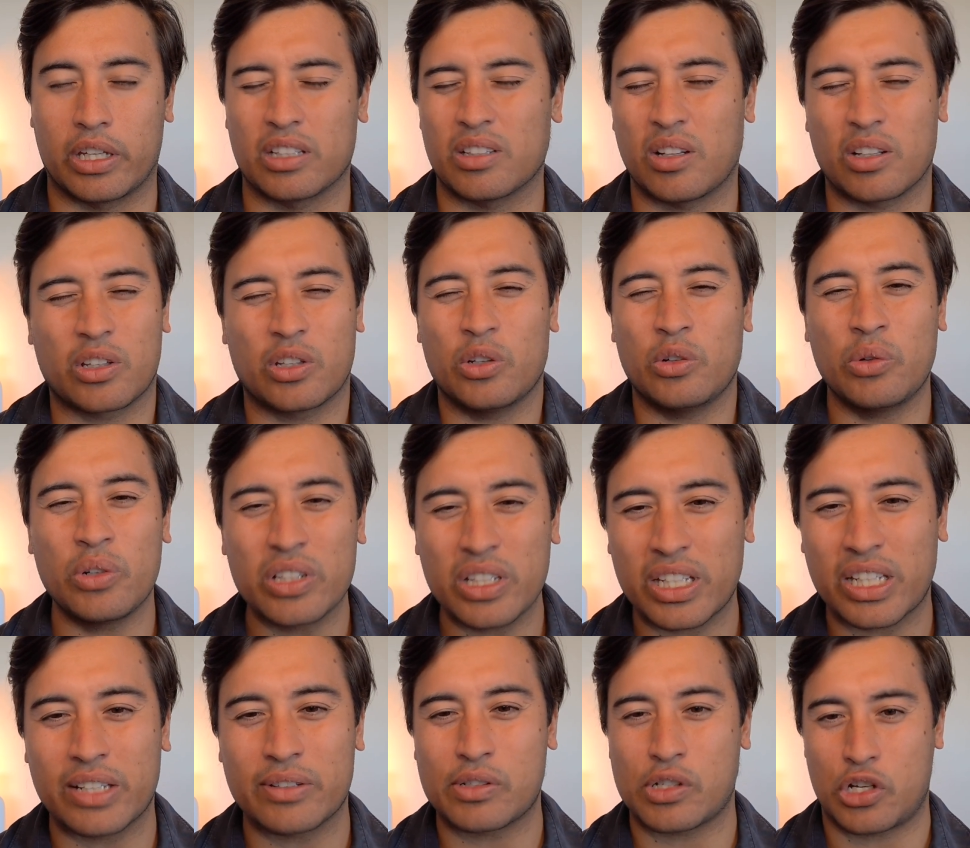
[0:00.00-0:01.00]
Like who really
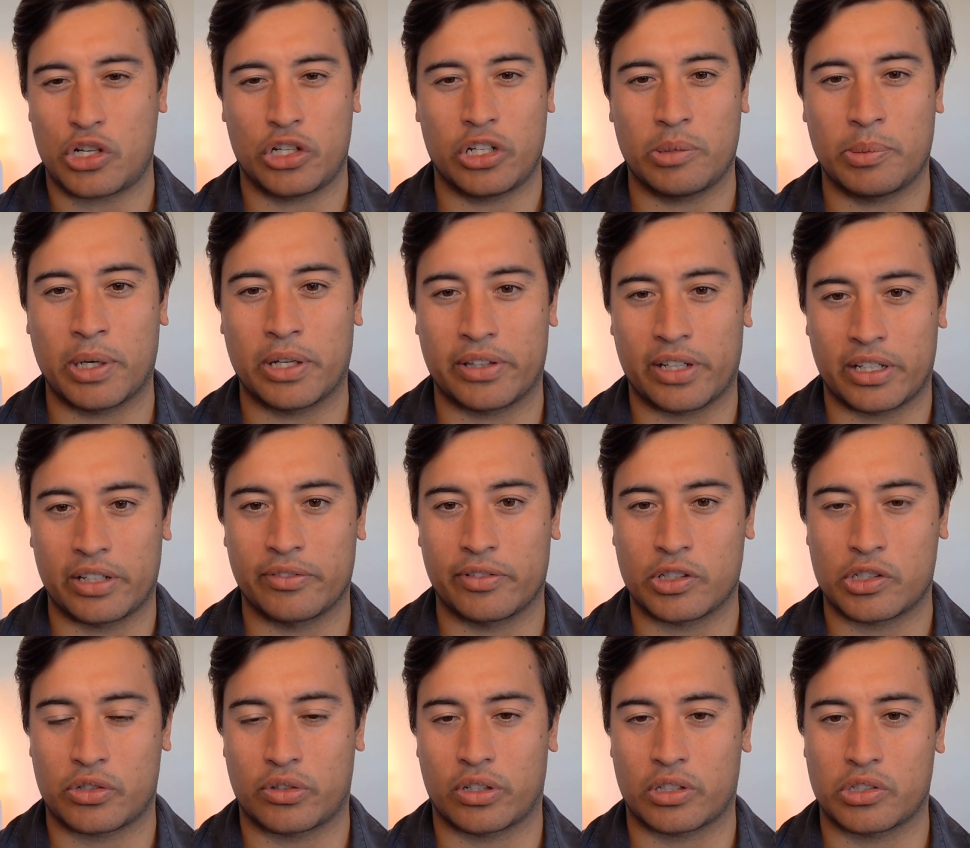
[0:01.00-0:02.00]
gives a shit about that
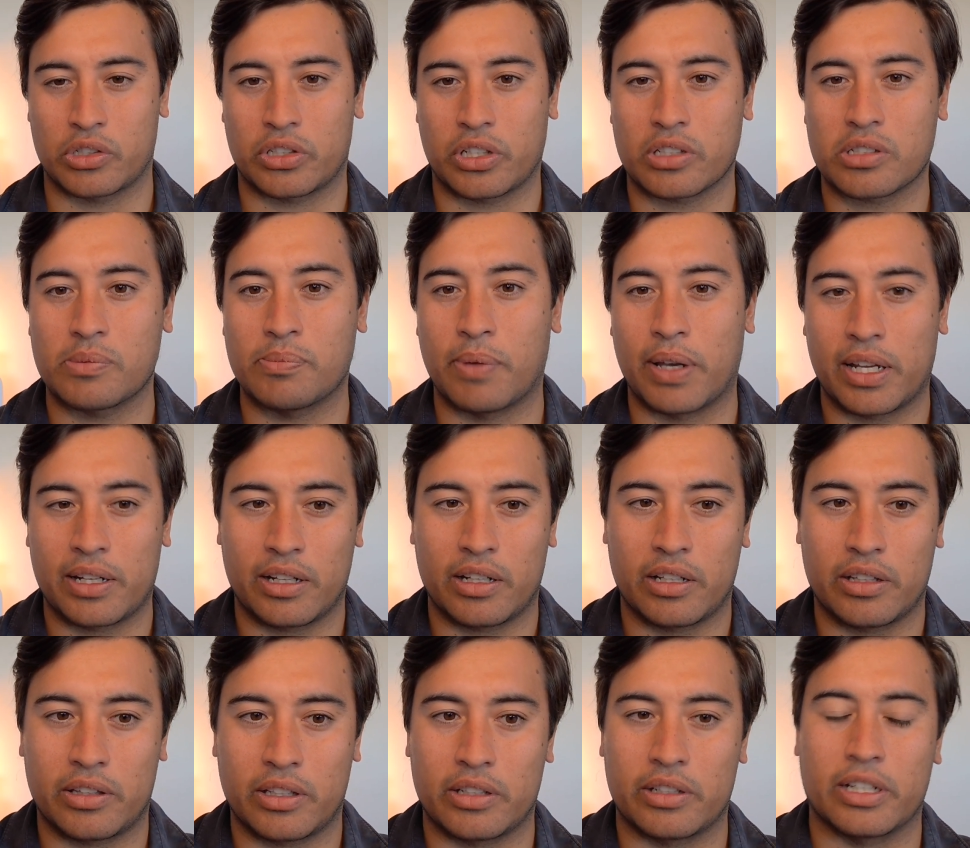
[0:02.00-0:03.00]
infrastructure? It doesn't mean
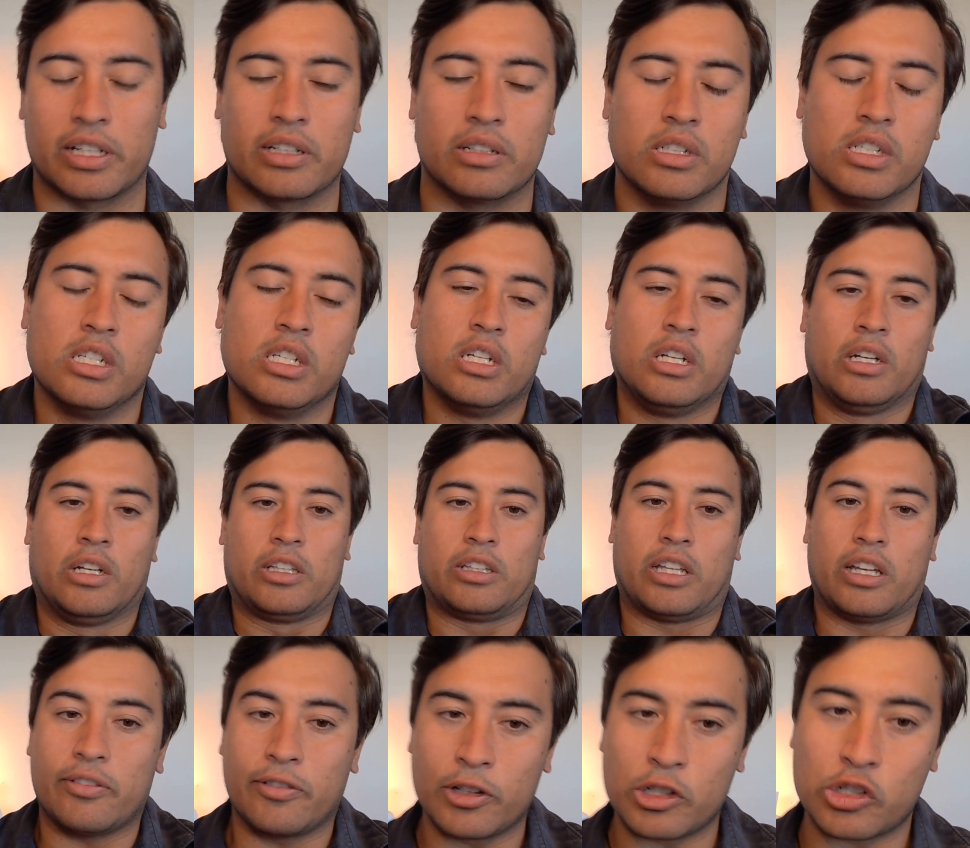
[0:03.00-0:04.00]
anything. Now, the
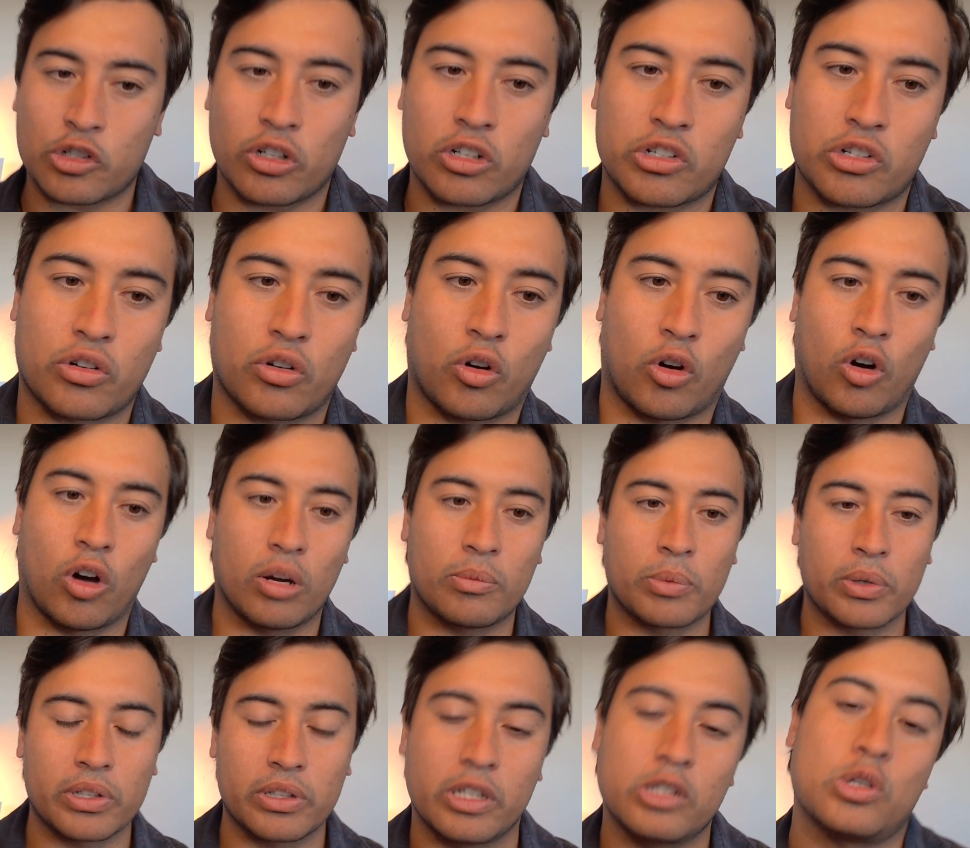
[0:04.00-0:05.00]
infrastructure I'm
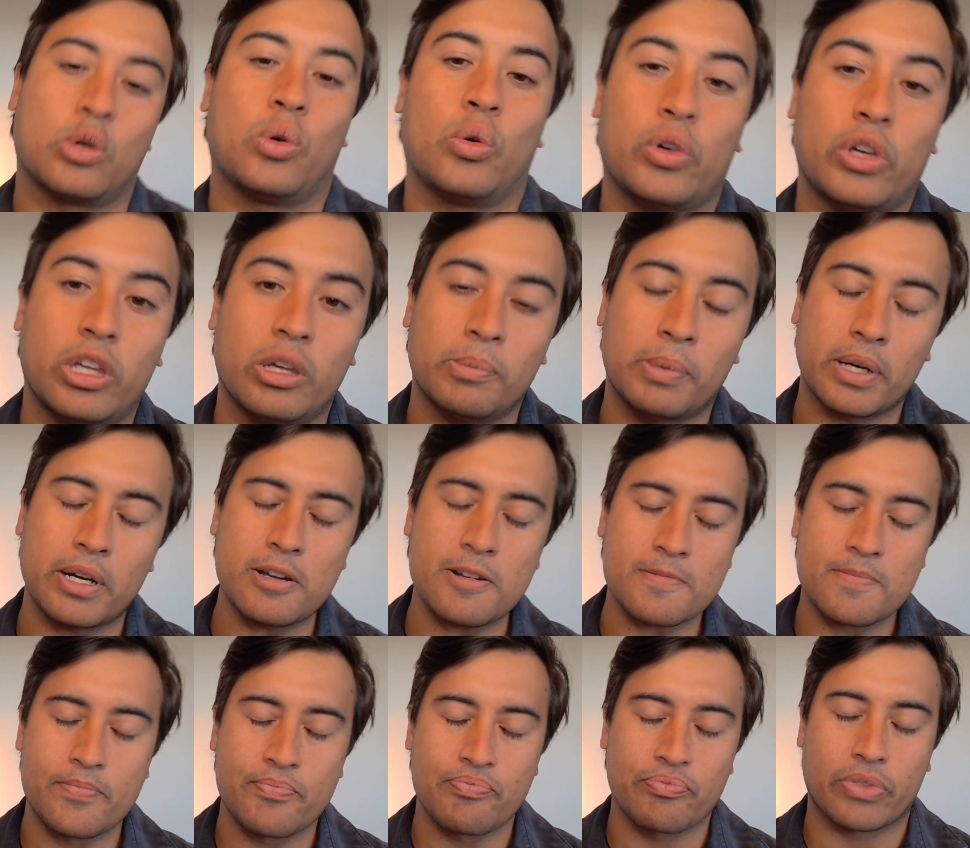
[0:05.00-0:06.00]
really talking about
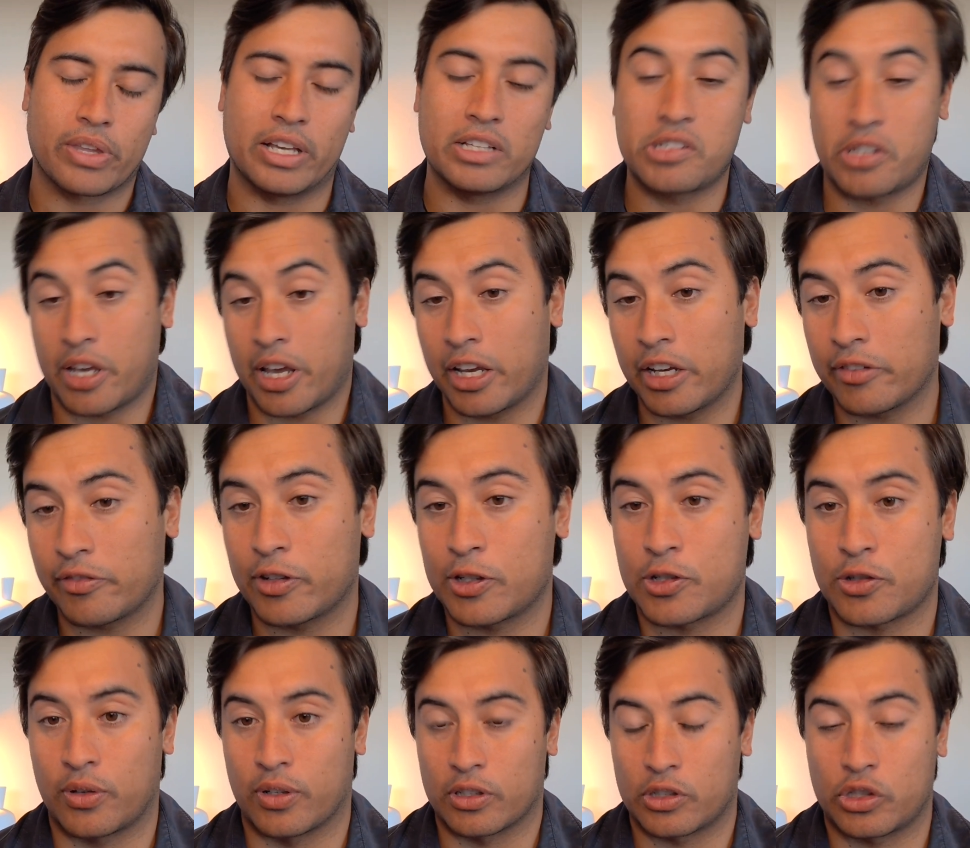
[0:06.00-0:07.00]
is key
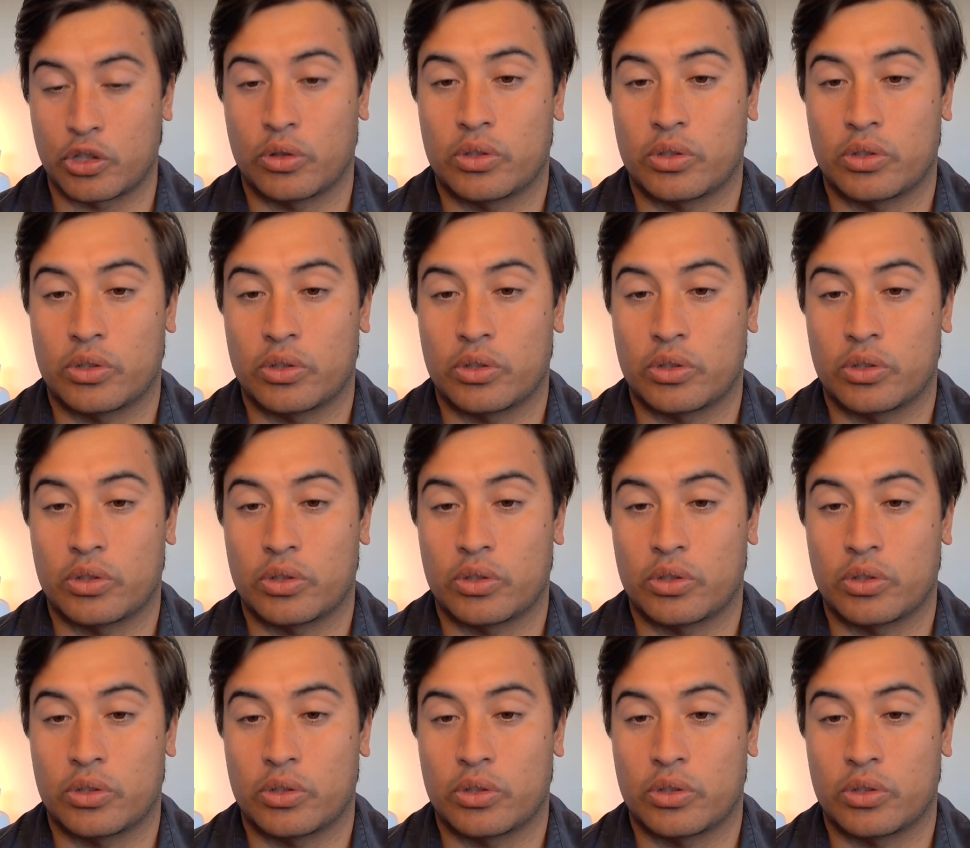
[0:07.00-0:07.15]
infrastructure.